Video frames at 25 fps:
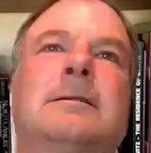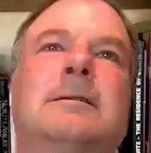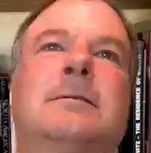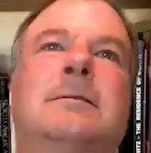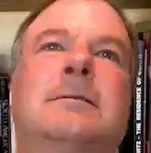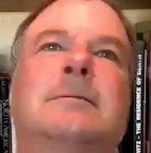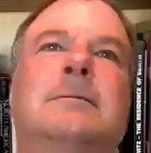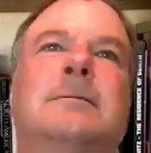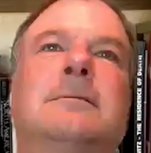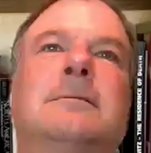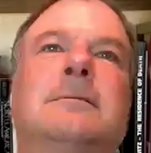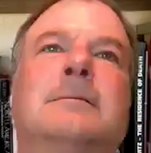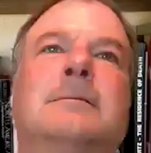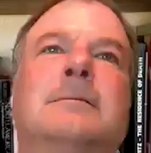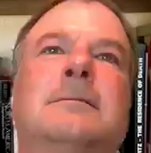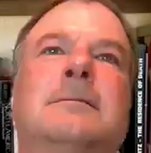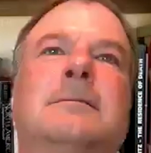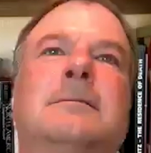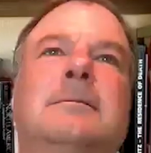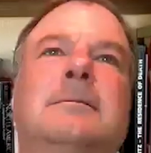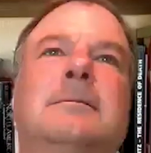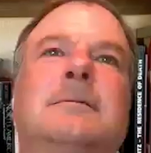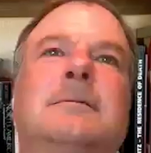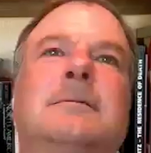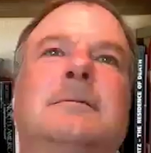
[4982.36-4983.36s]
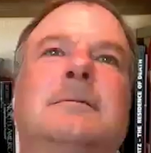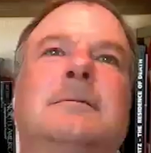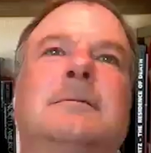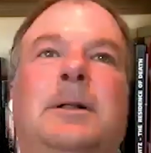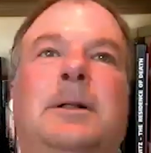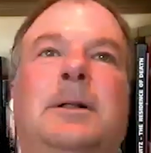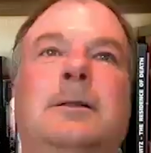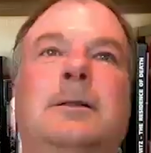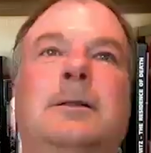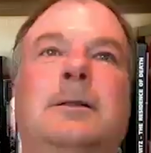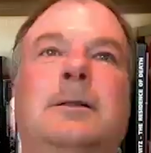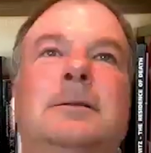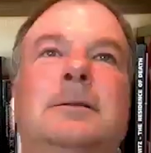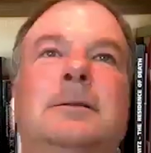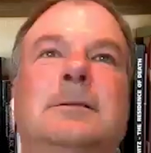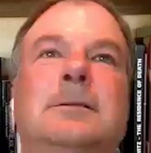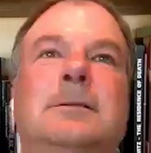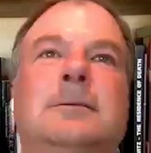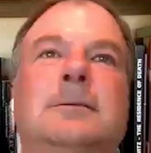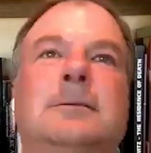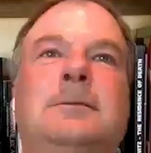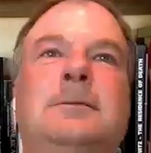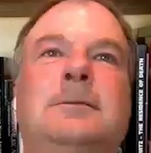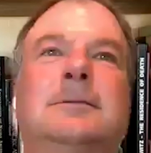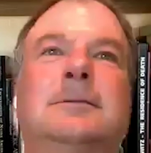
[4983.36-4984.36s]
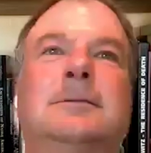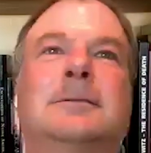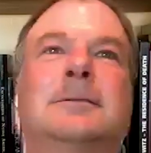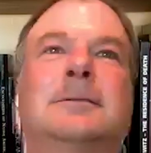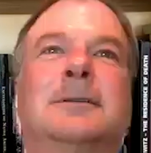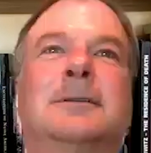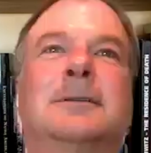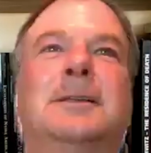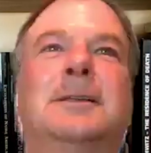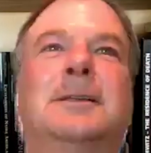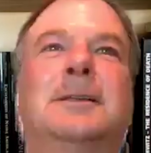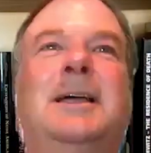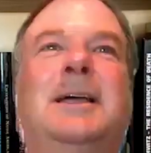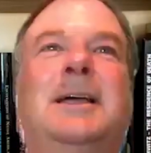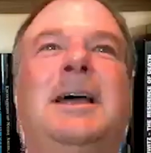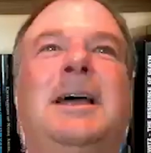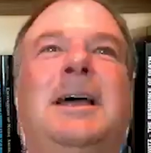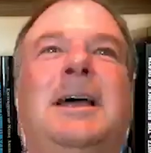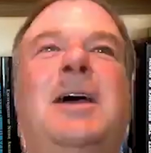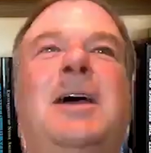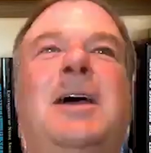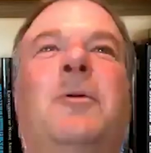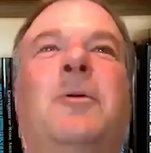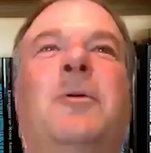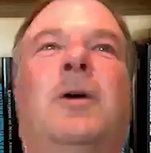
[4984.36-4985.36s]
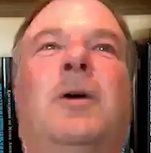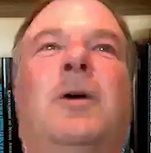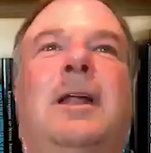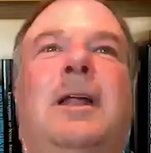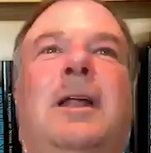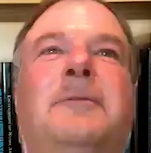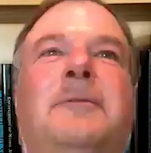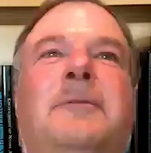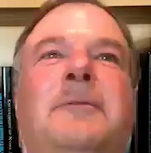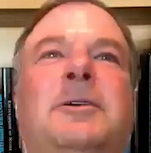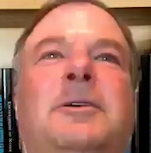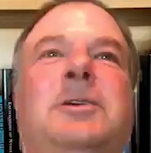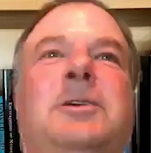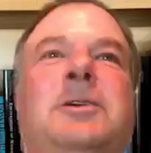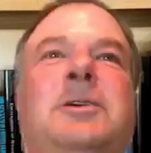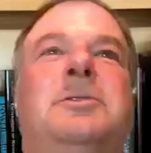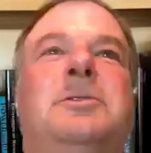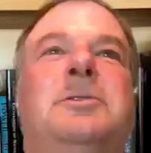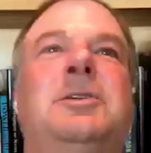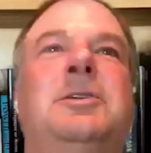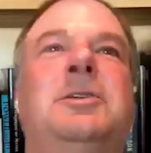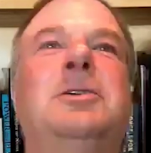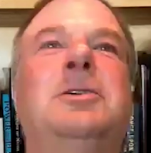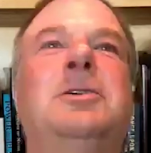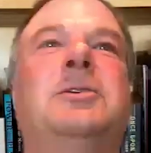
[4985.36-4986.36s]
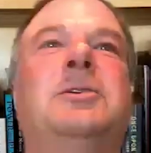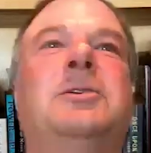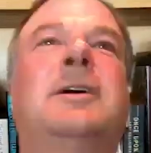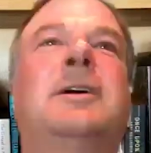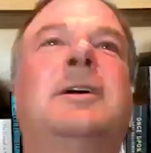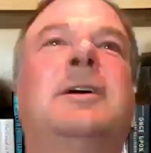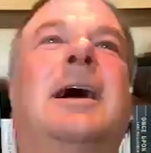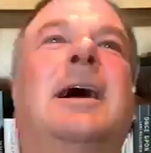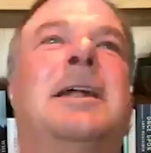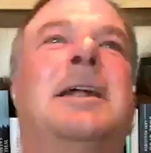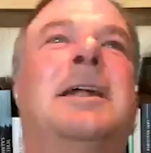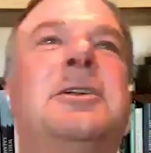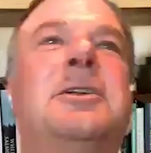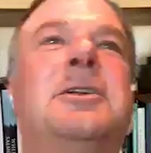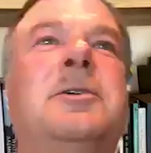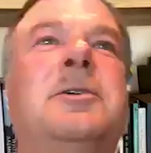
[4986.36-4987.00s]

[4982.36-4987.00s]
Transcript: You could be in trouble. Whatever you do, you got to do it consistently